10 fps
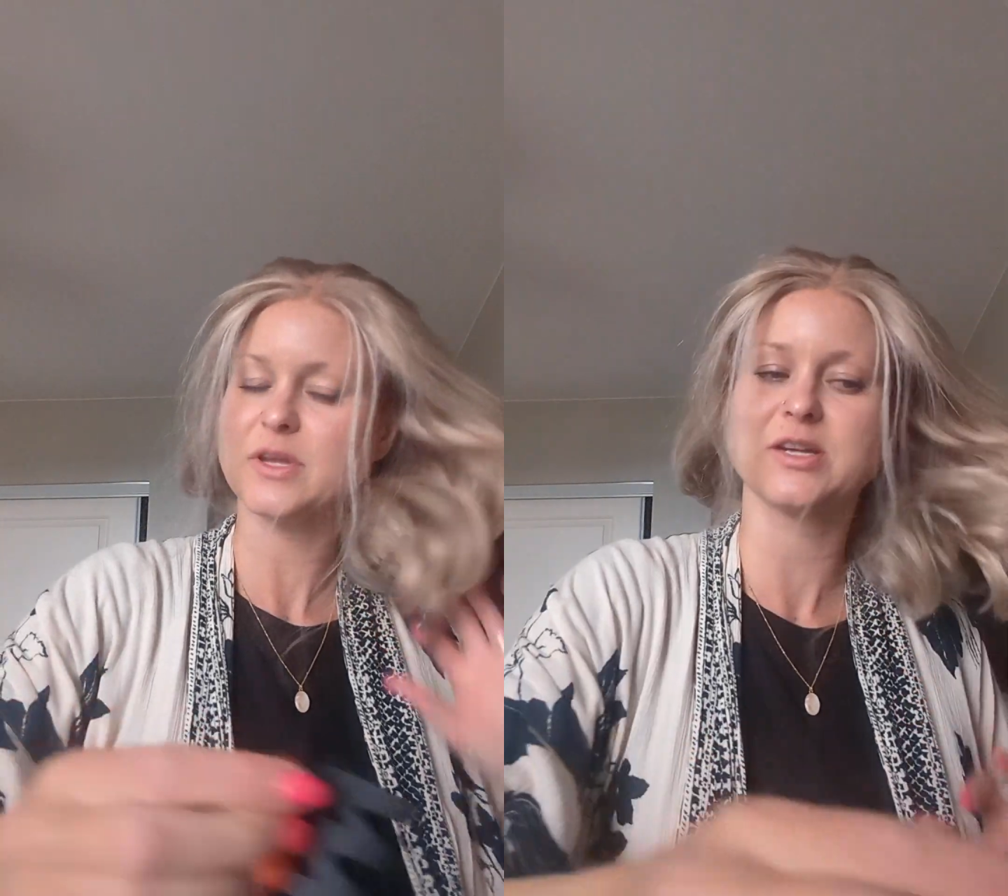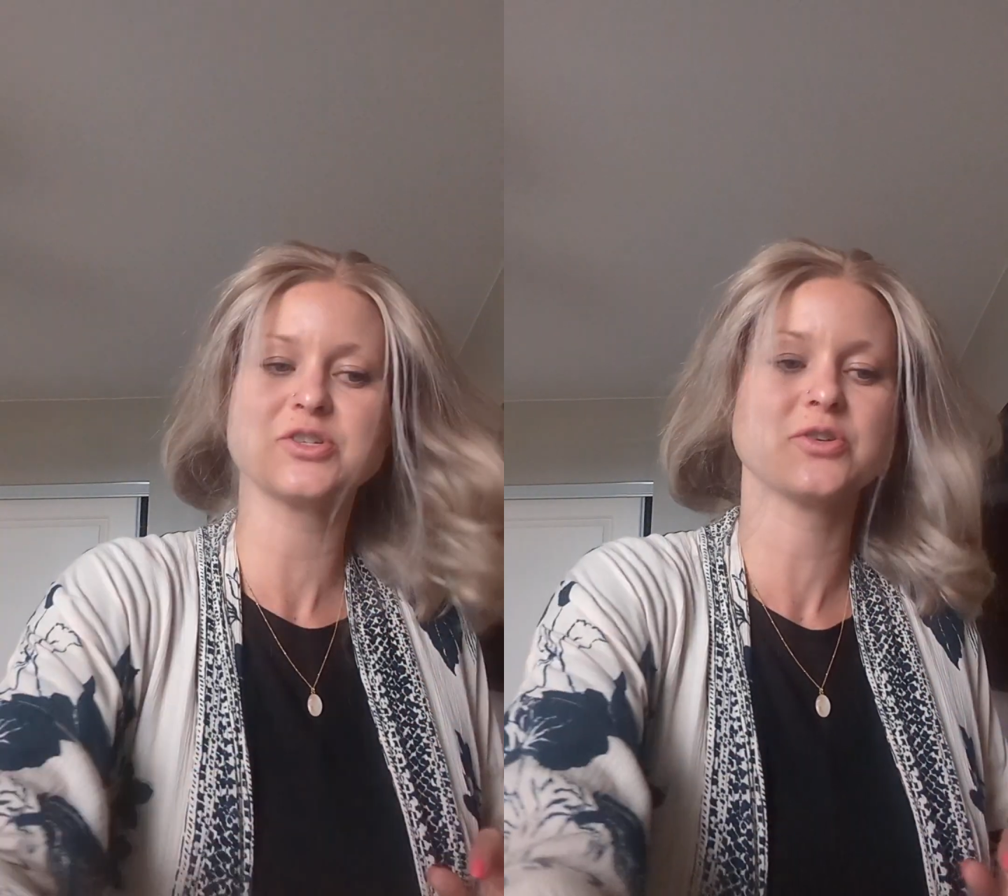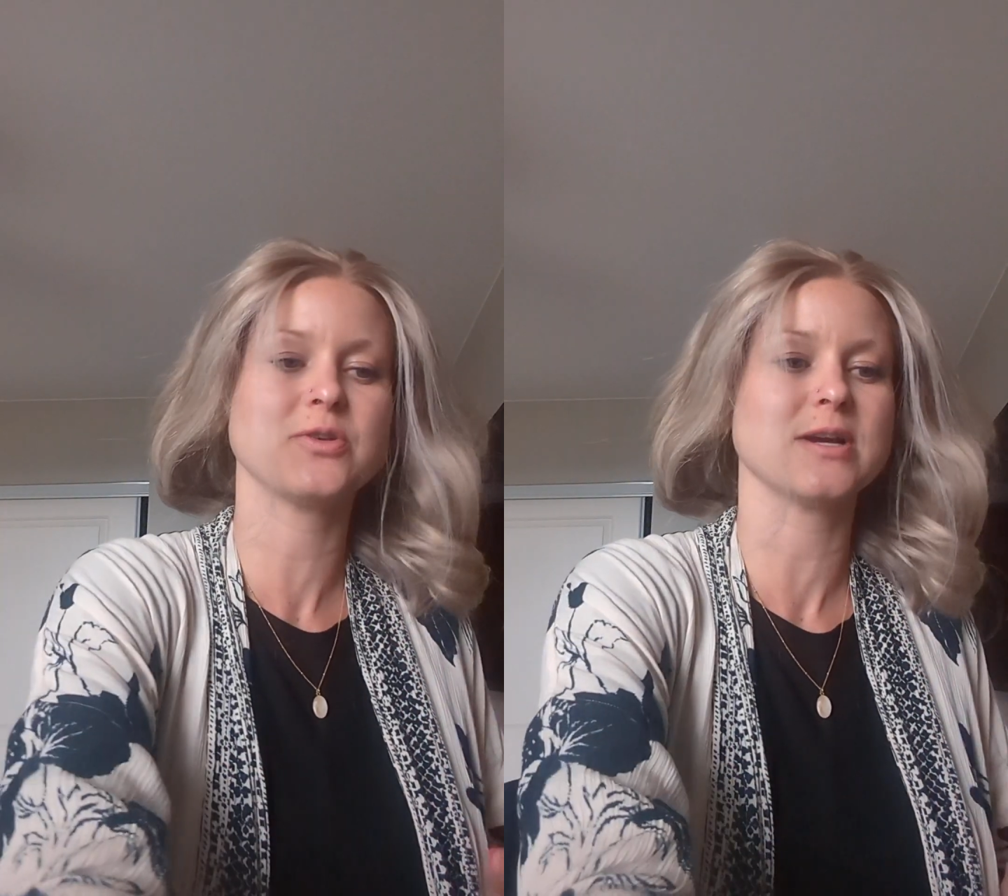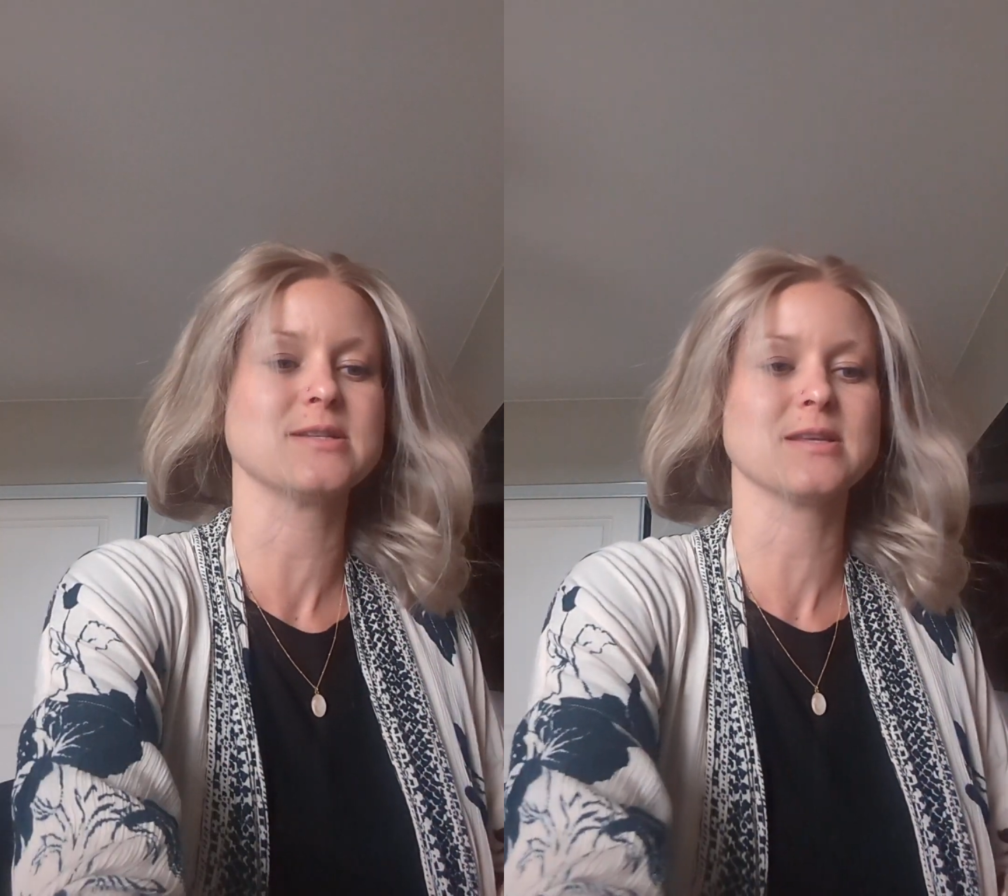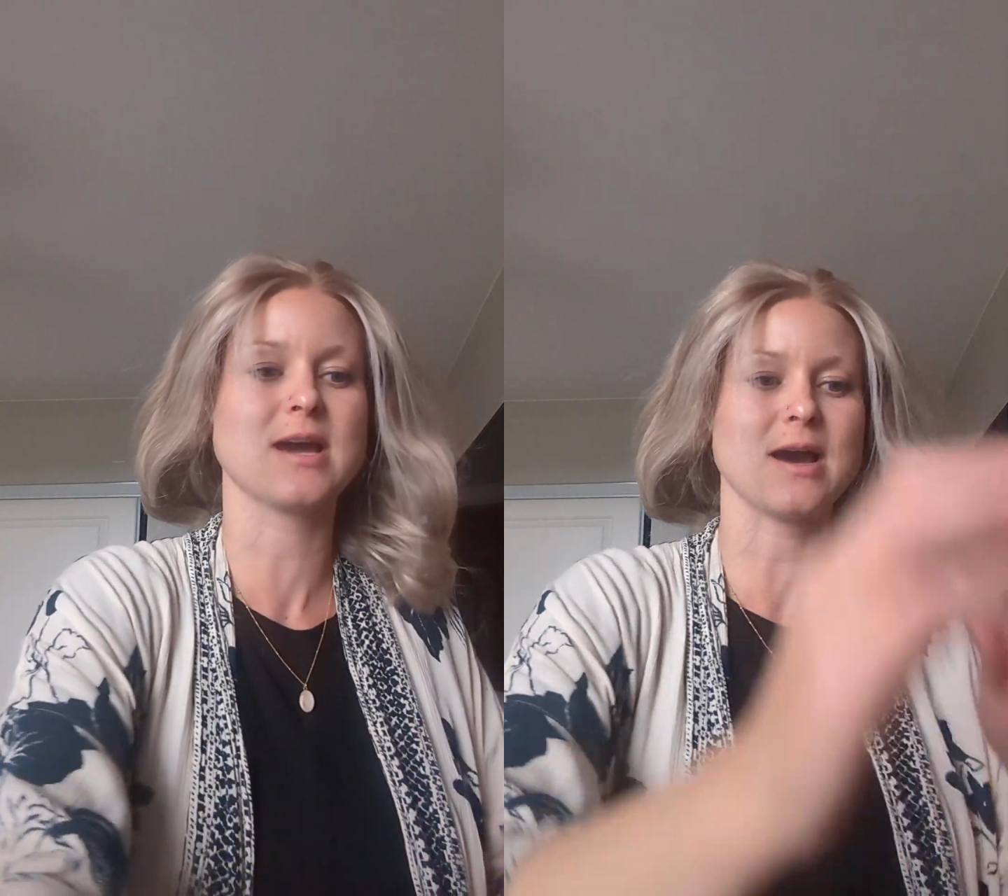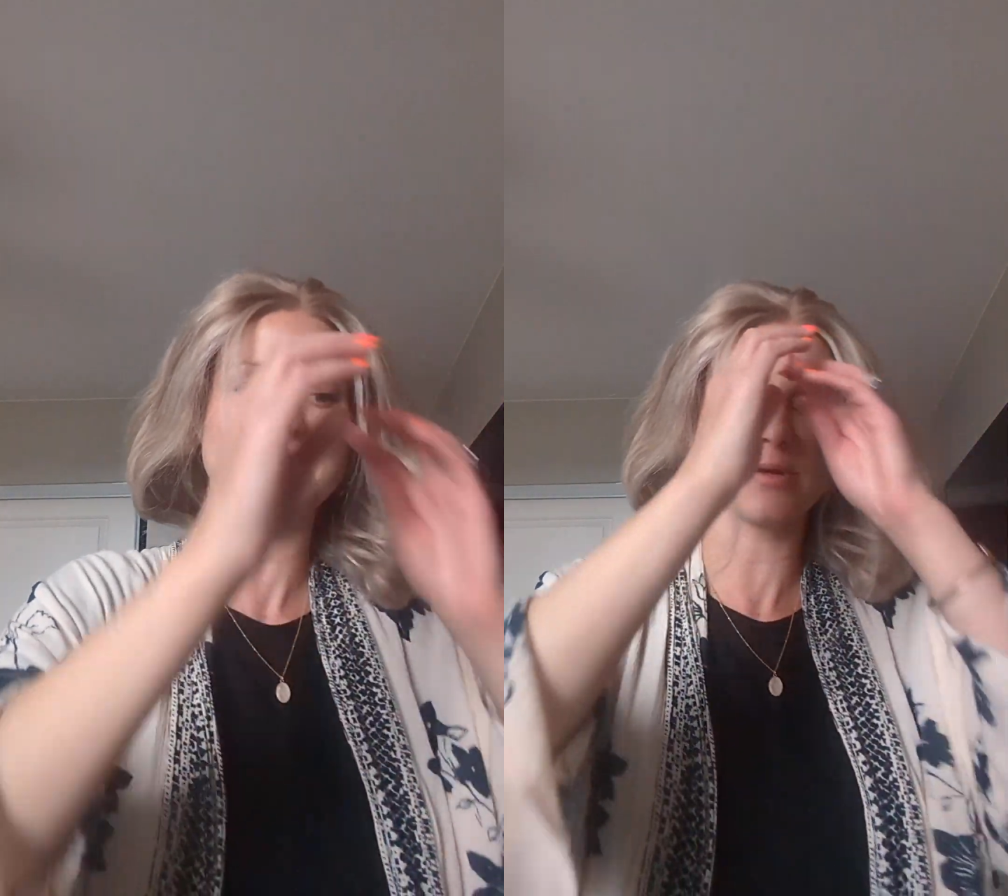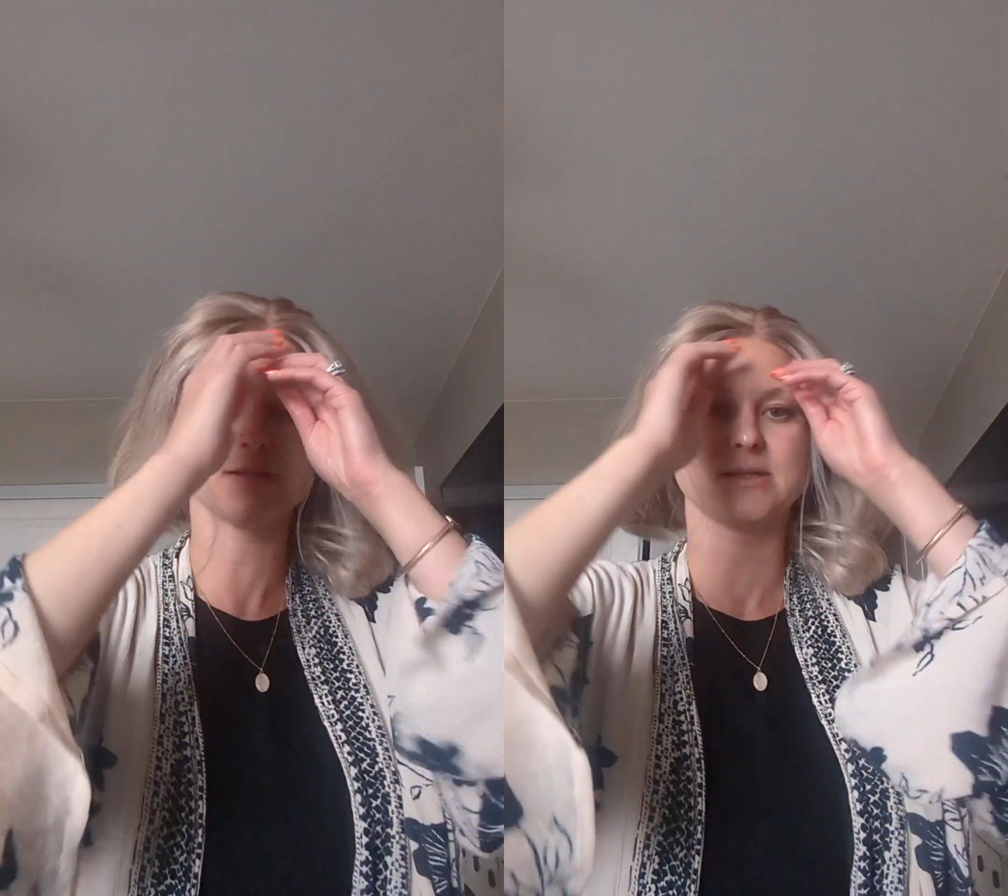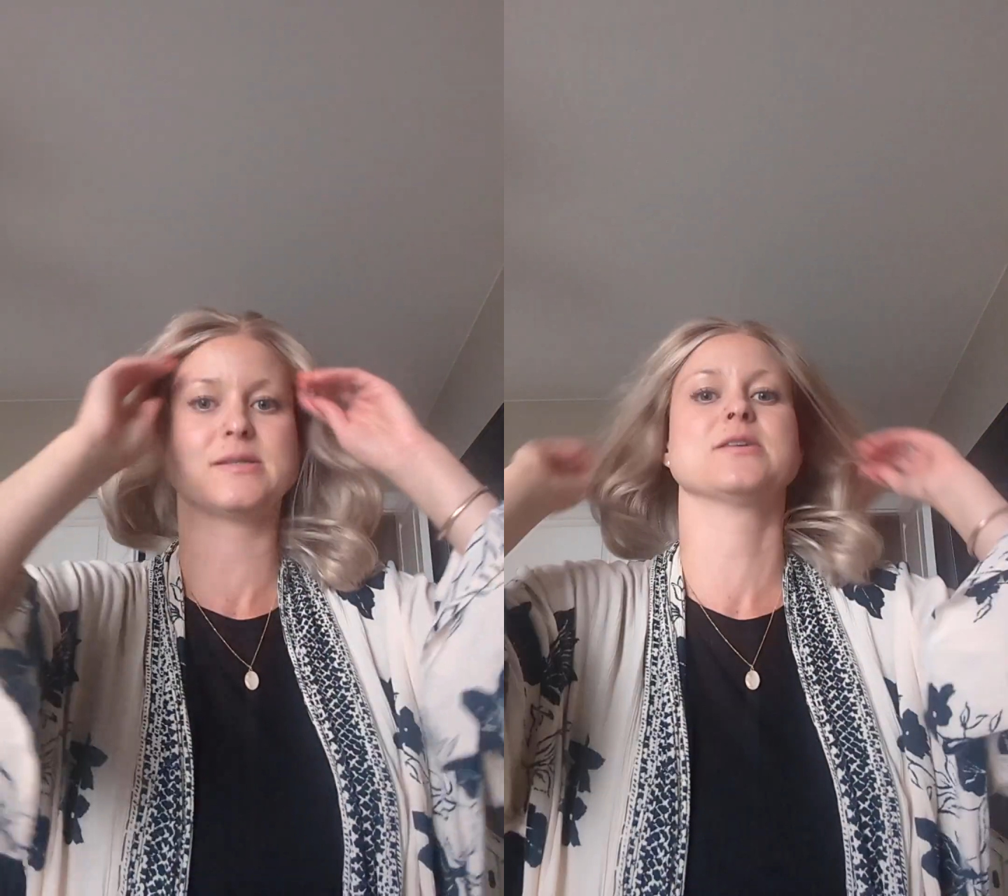and show you guys the cap because it's